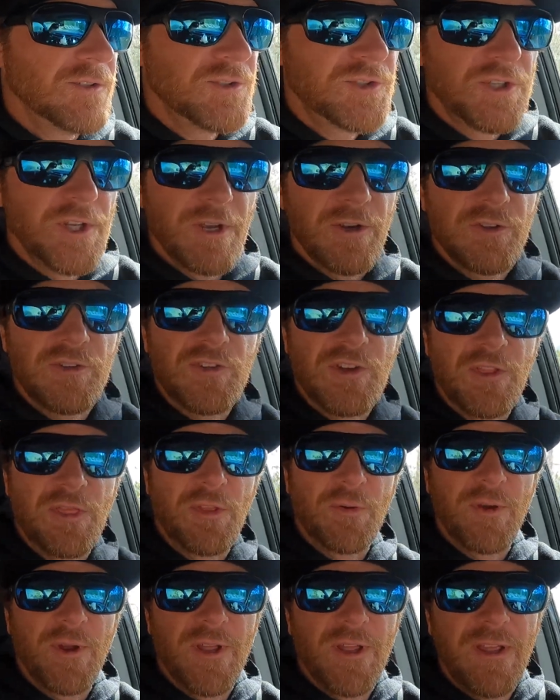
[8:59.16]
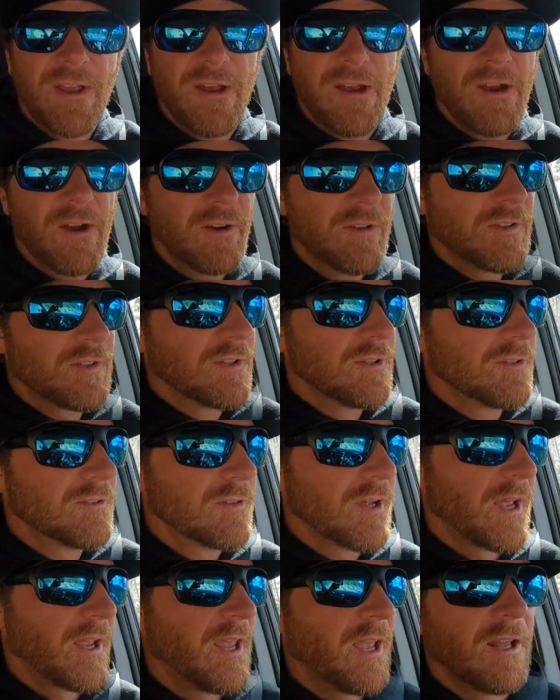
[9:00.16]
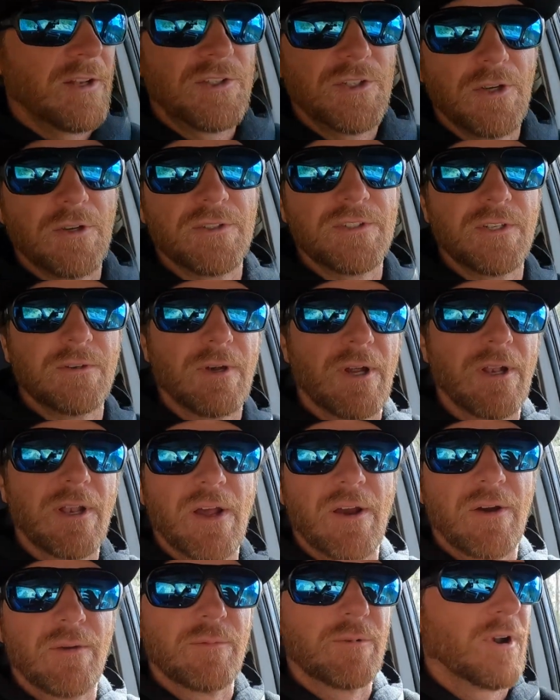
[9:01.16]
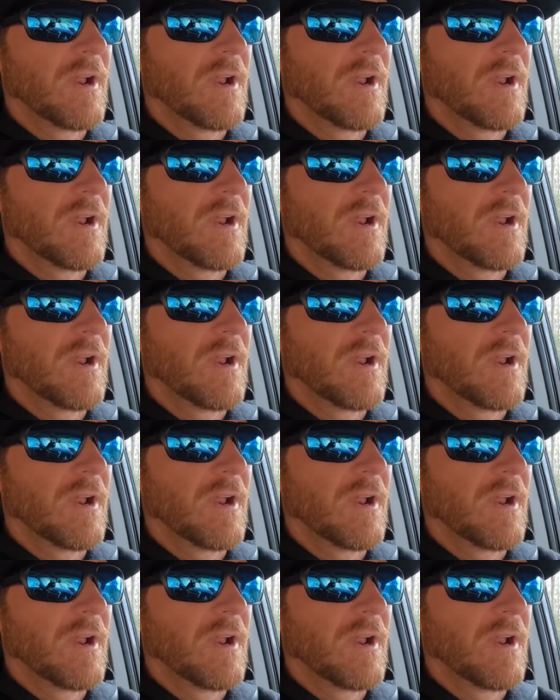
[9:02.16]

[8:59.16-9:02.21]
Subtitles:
Cheers to 3 years. I can't cheers you right now, I'm